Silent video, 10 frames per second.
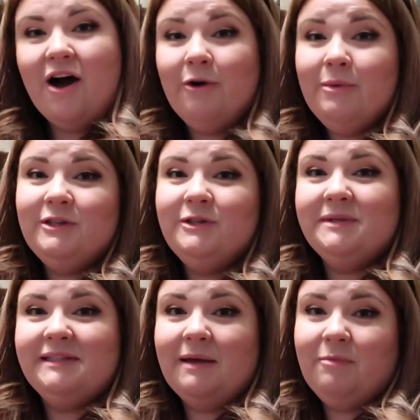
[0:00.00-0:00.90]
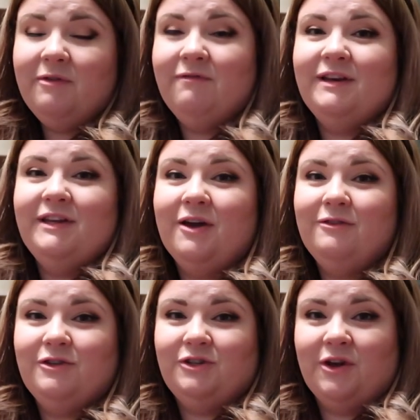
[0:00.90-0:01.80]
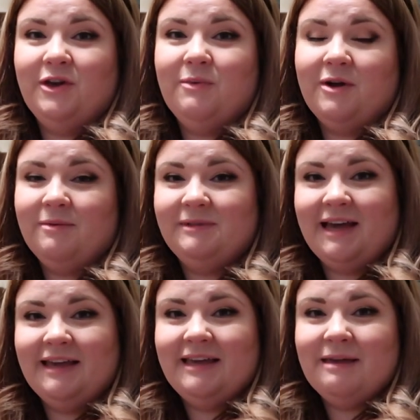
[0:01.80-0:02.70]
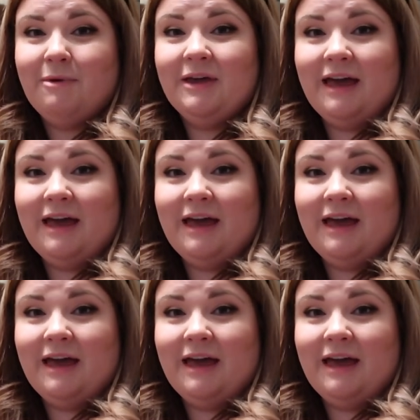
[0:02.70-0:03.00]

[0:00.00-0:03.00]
I will do a separate video to show you what I'm taking in my